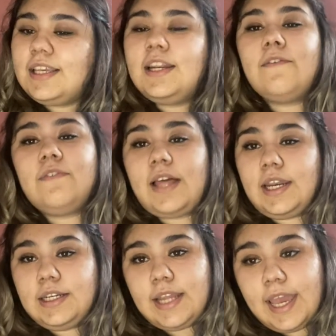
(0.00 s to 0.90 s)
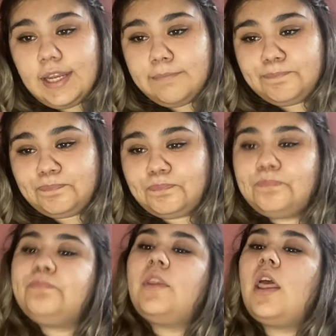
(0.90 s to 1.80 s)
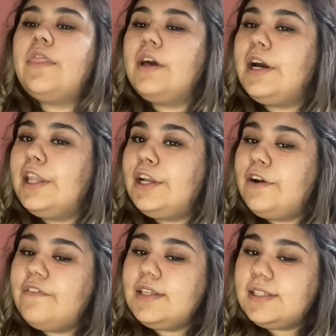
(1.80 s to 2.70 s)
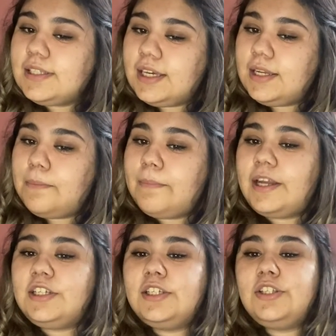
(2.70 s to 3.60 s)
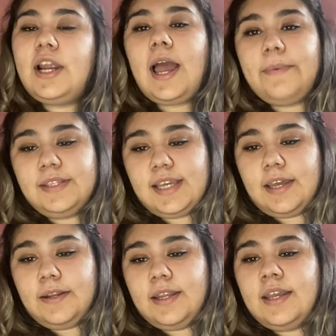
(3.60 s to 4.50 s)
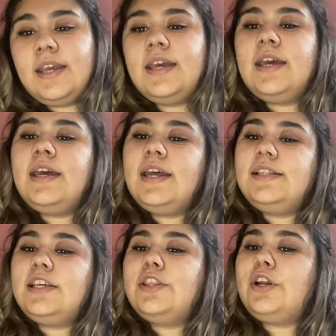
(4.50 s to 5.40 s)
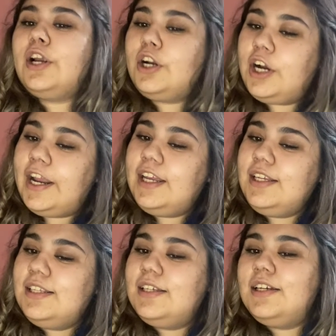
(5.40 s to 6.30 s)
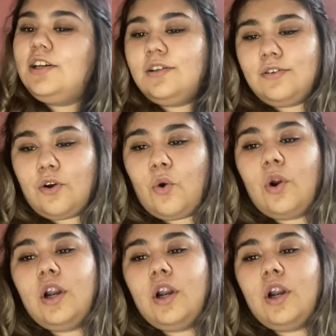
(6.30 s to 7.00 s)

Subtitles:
a flattened head. The color of the skin matches their habitat. It's either a gray or a